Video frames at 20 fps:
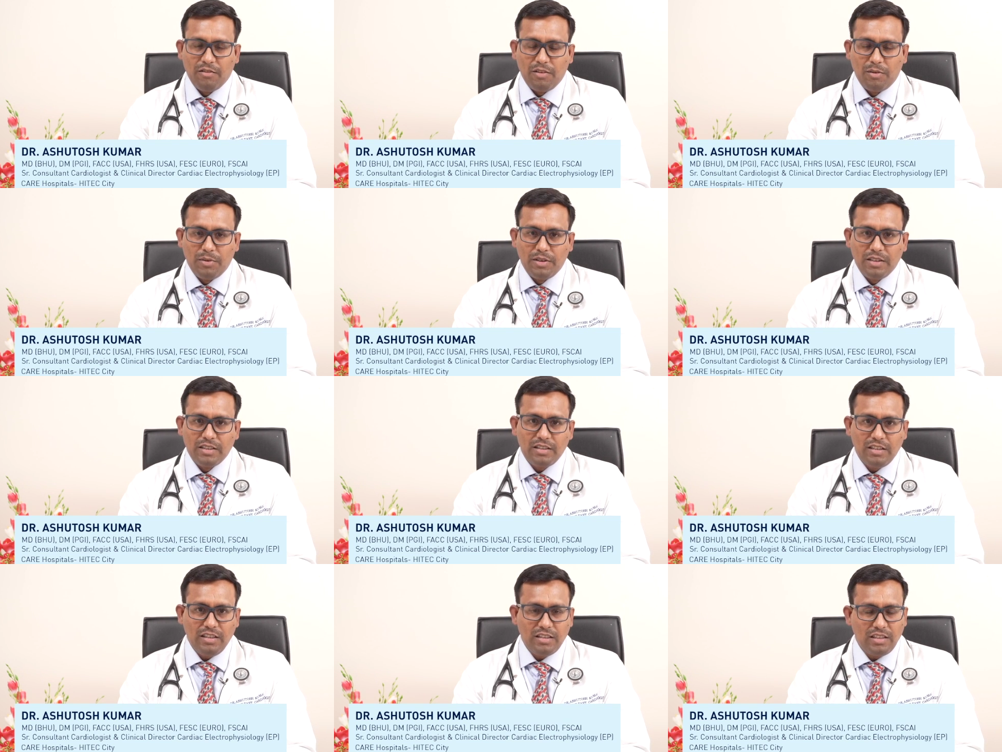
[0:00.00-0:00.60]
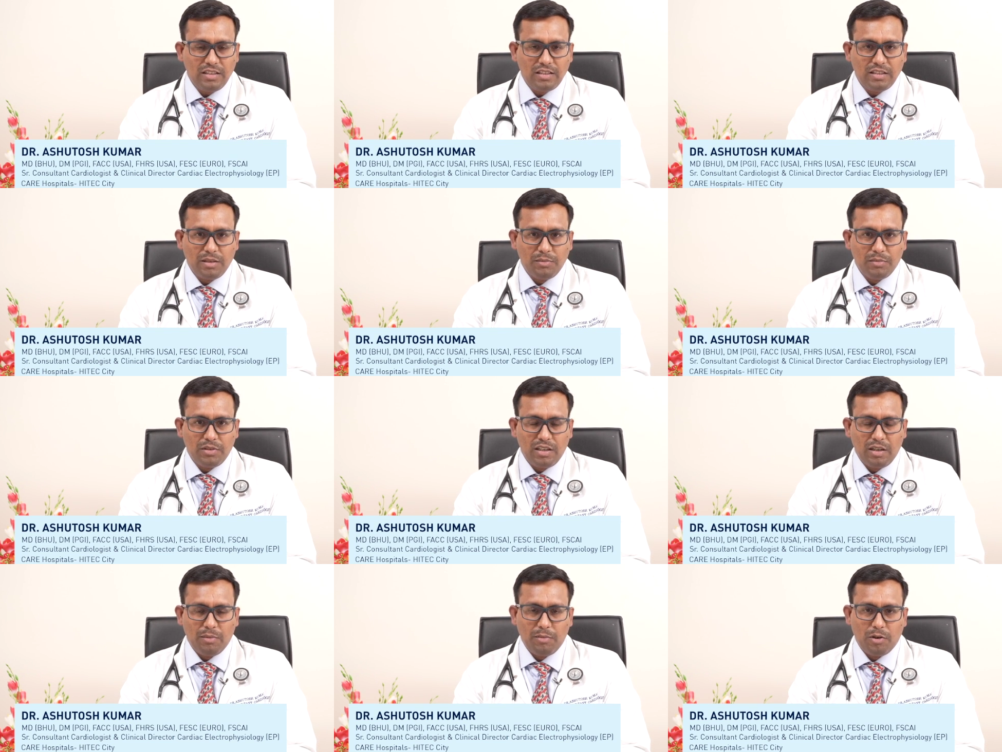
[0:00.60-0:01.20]
I will be discussing
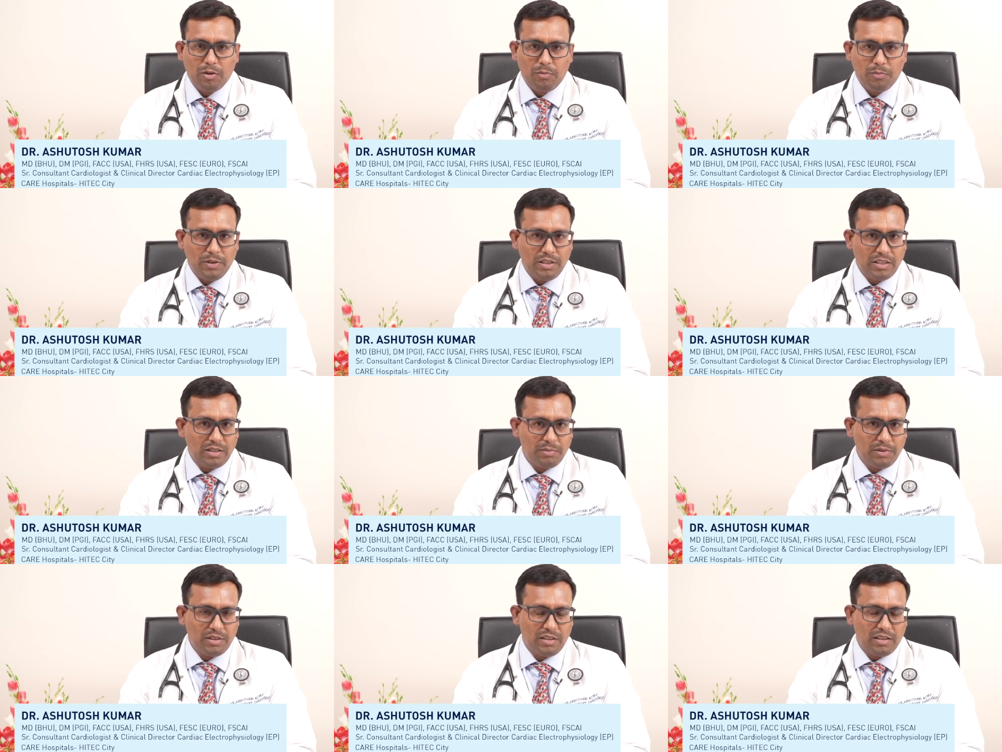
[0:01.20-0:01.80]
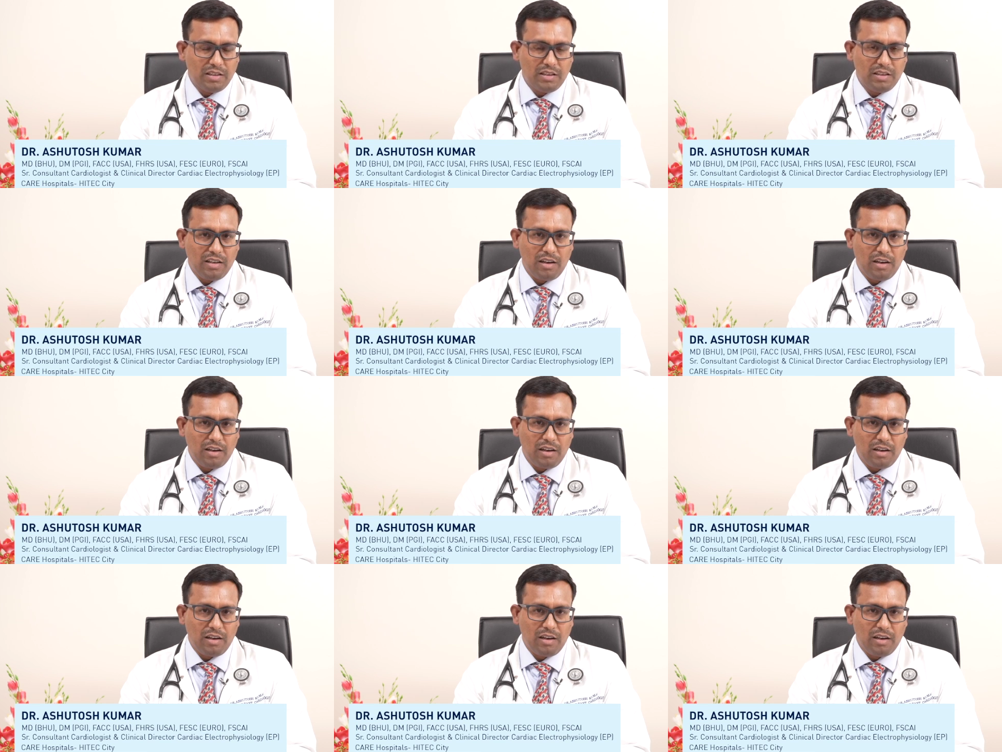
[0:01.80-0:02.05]
something about pacemaker.